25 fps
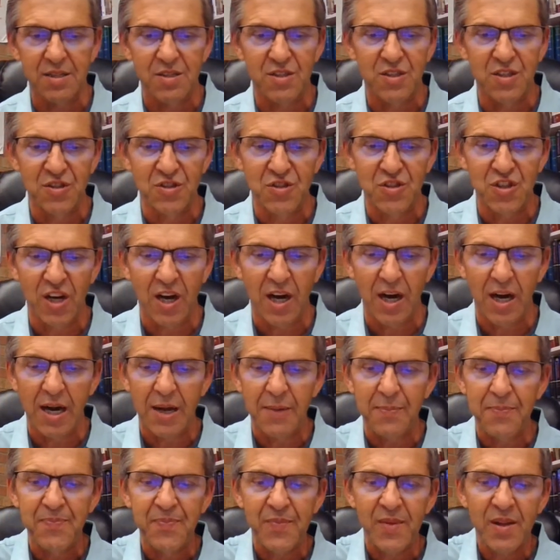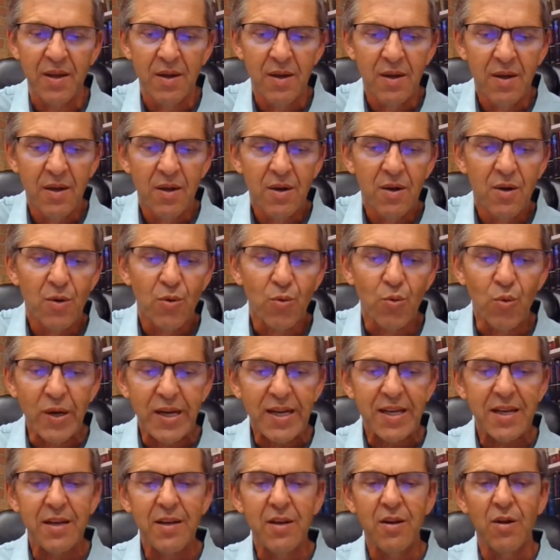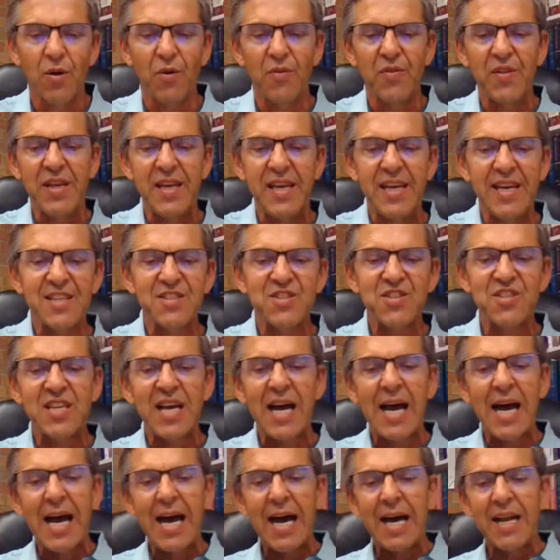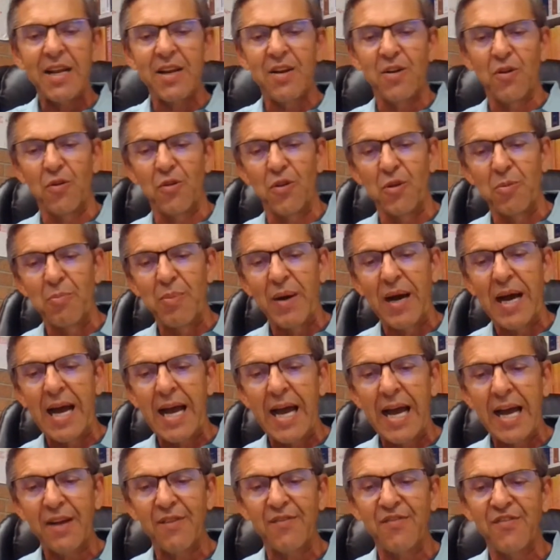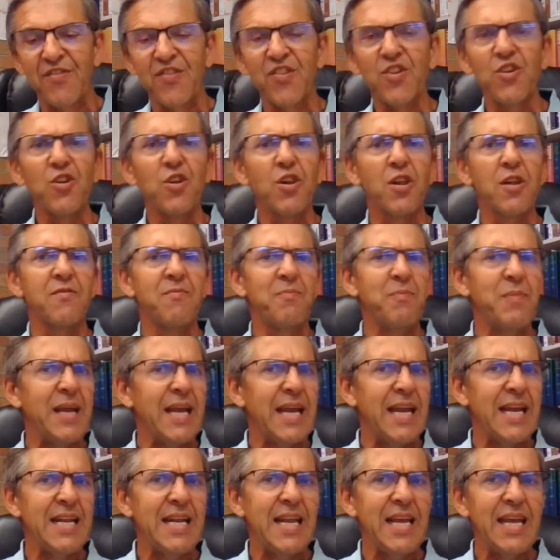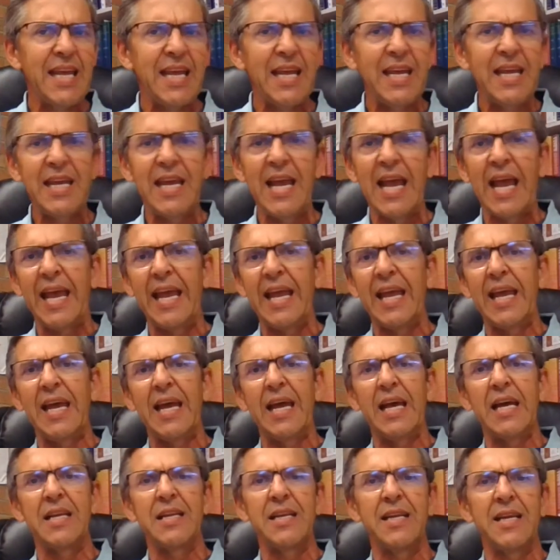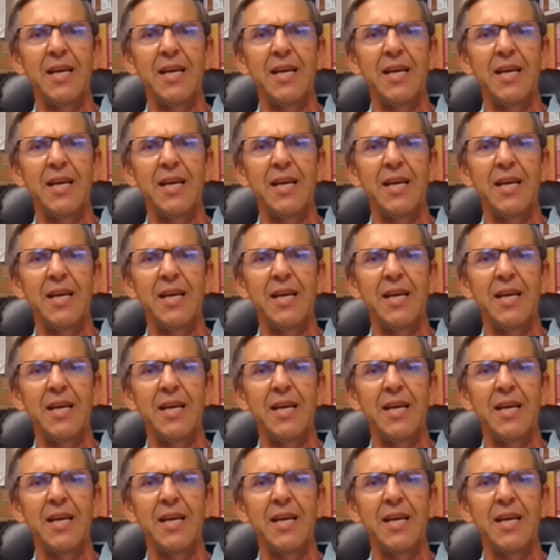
to John, written on the inside and on the back, full of meaning and